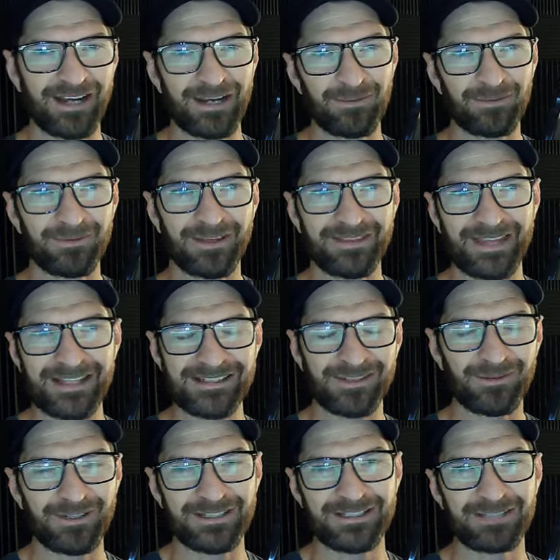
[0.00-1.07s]
and that's
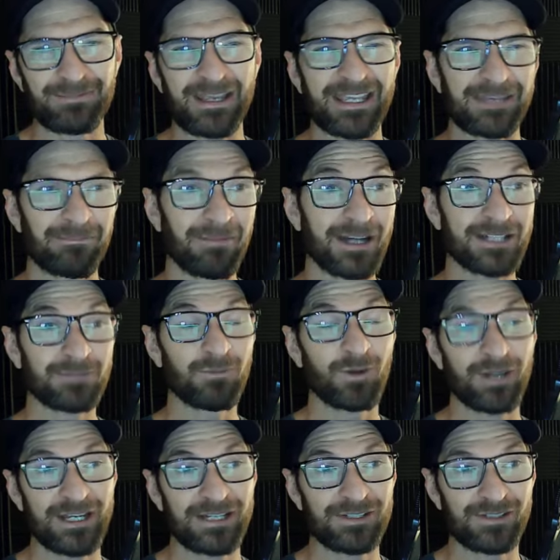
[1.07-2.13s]
going to make it much
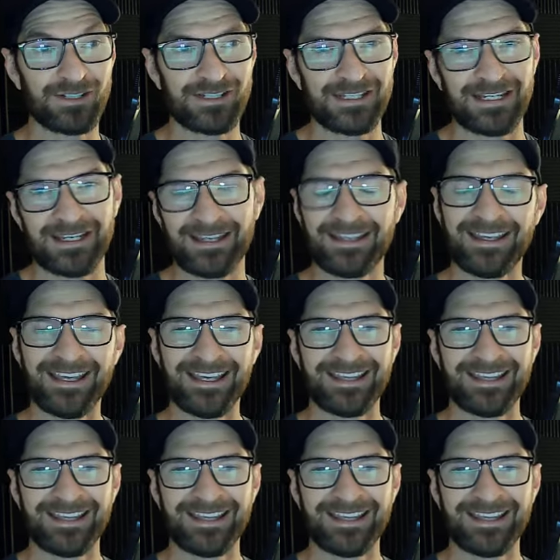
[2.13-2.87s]
more interesting